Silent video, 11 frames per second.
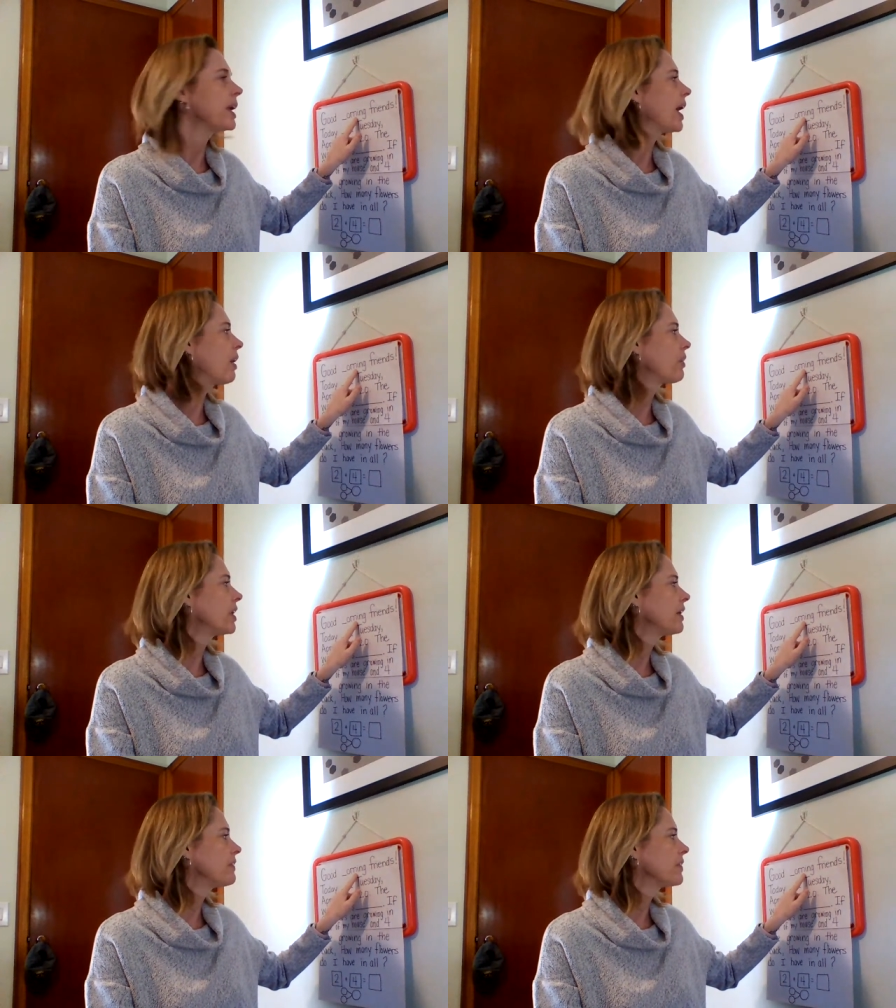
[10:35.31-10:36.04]
how can
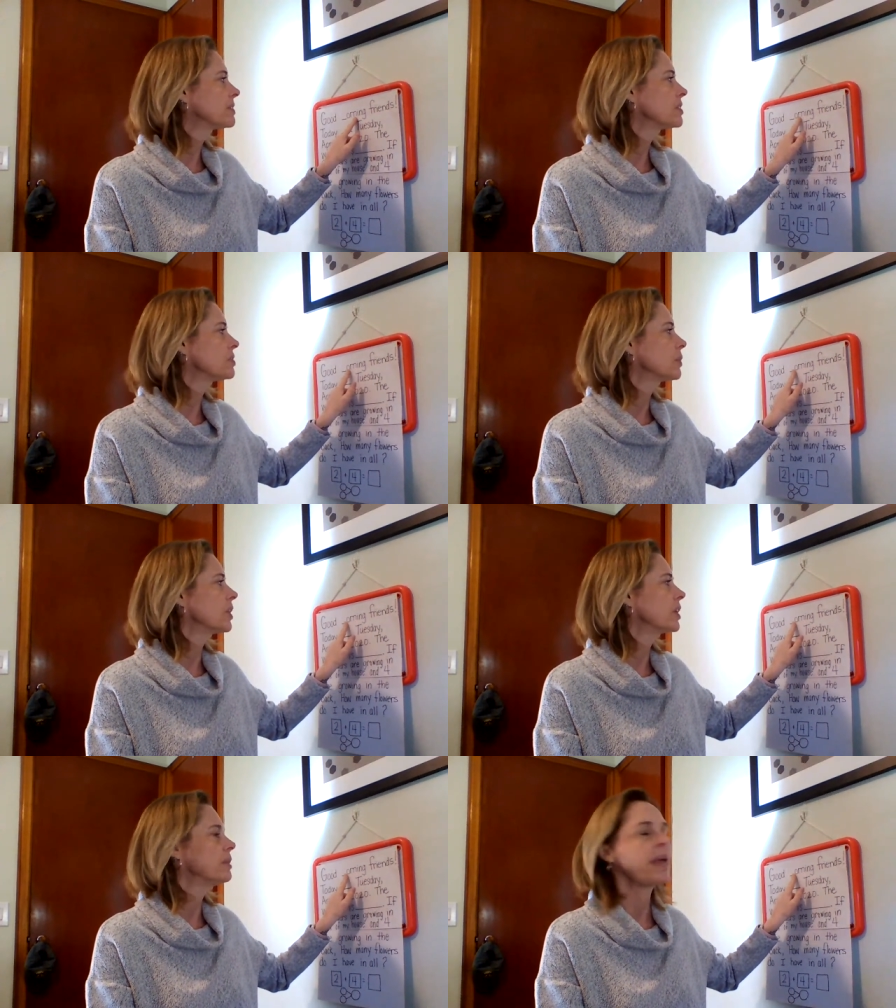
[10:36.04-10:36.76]
I fix this word
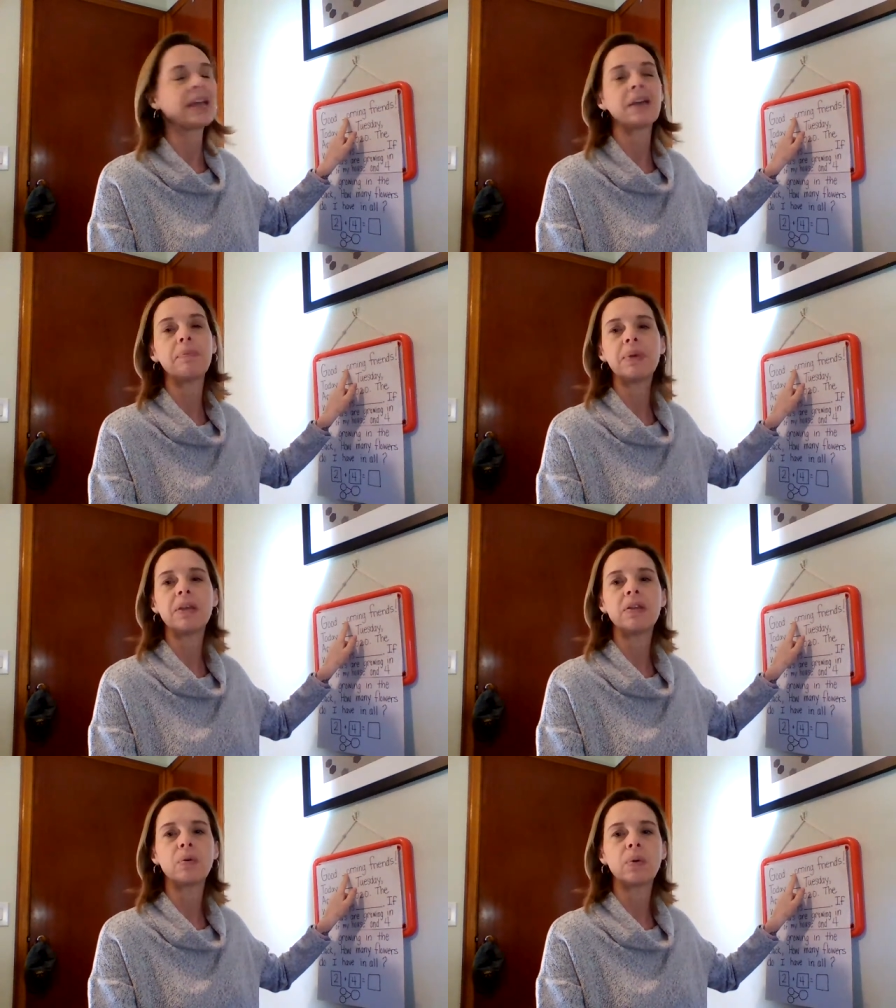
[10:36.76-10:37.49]
and make it be
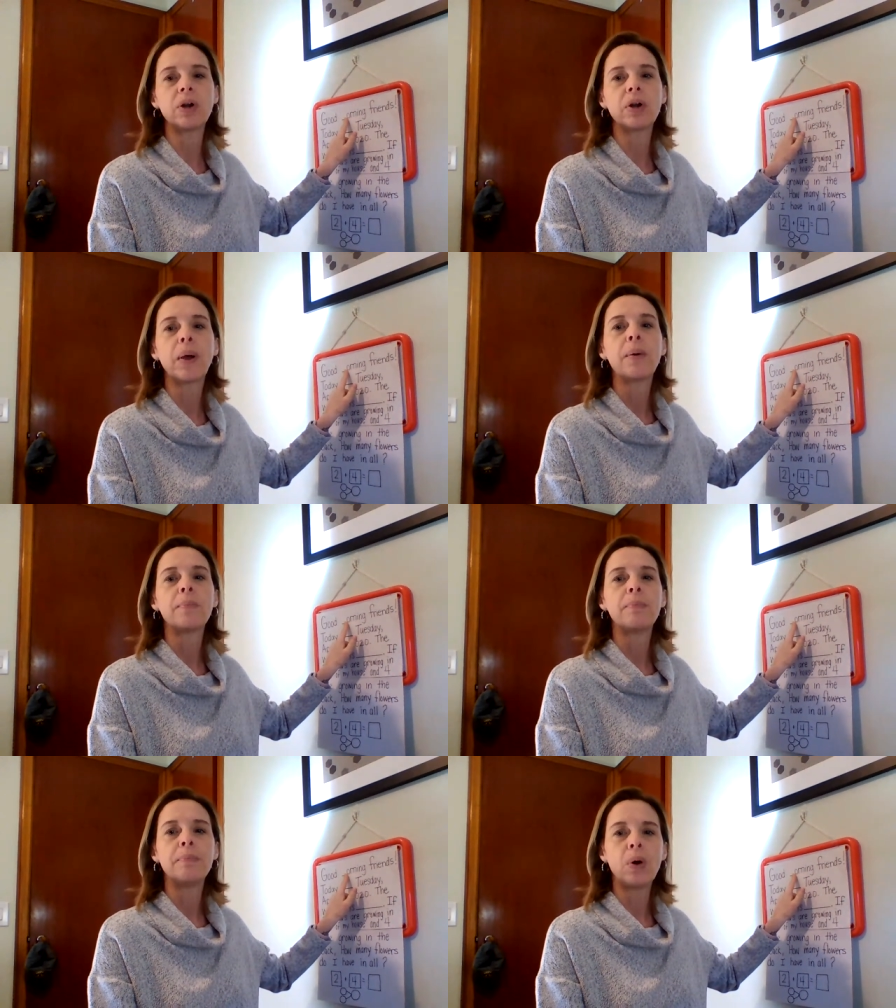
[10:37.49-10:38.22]
the word
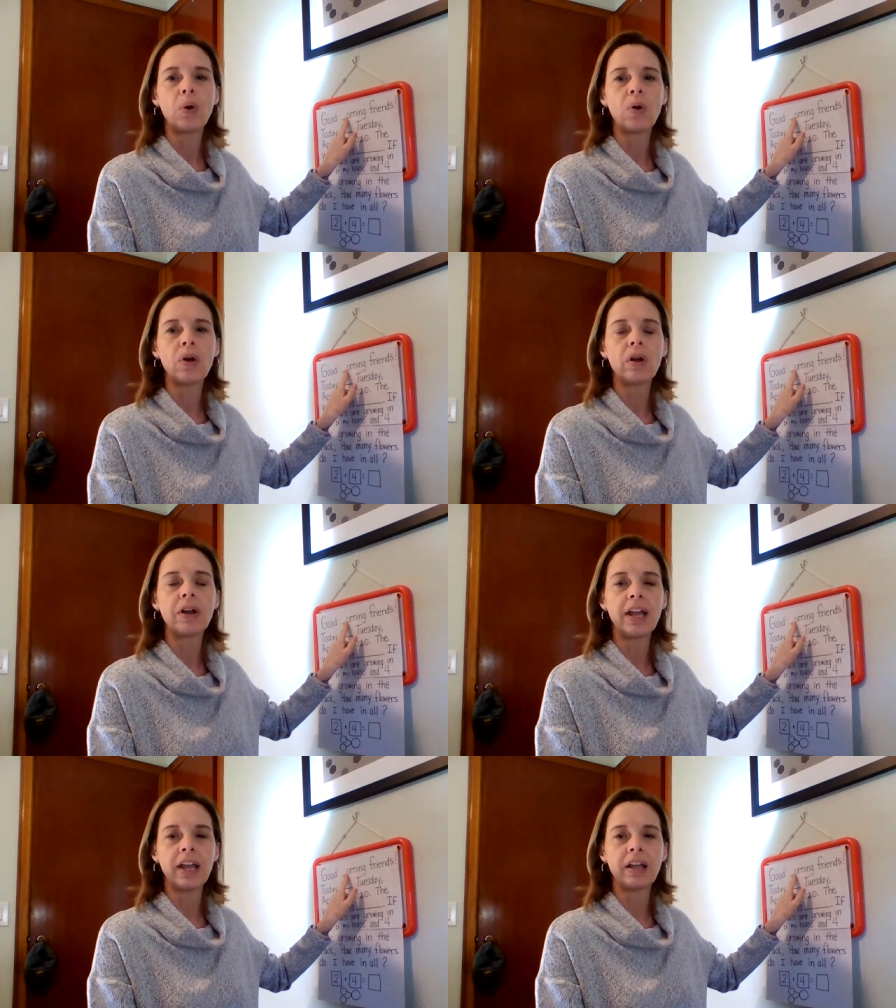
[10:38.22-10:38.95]

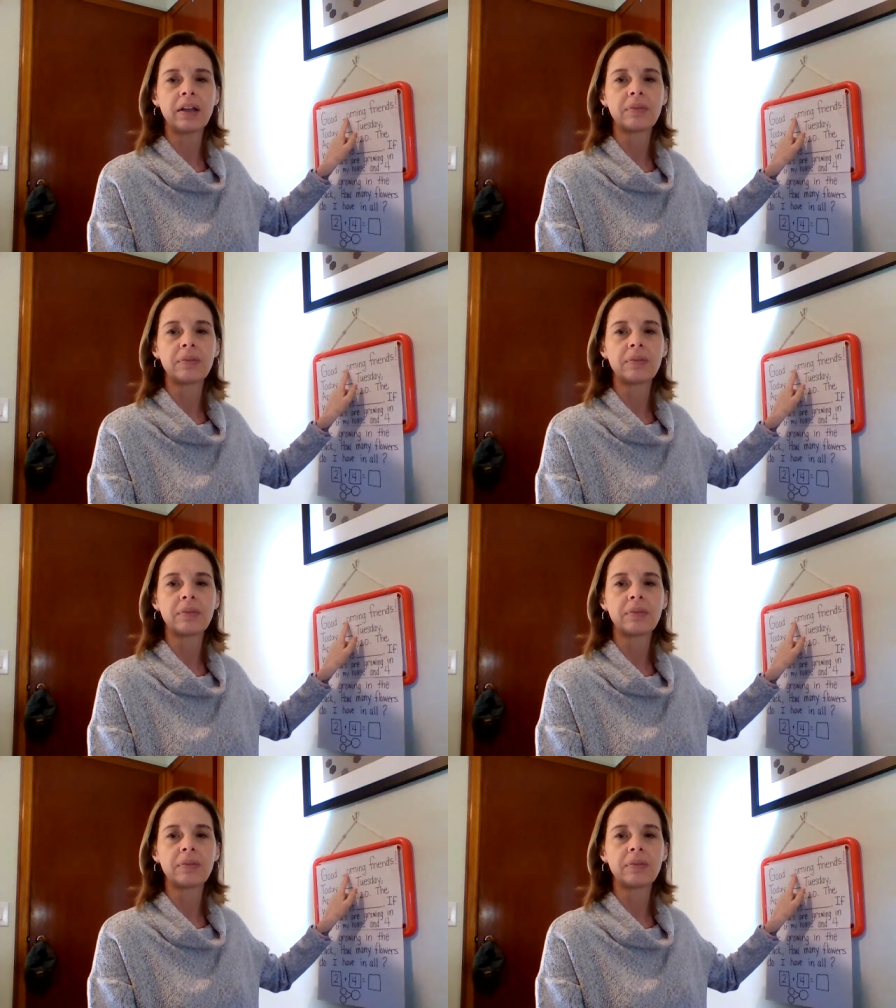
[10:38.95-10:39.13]
morning?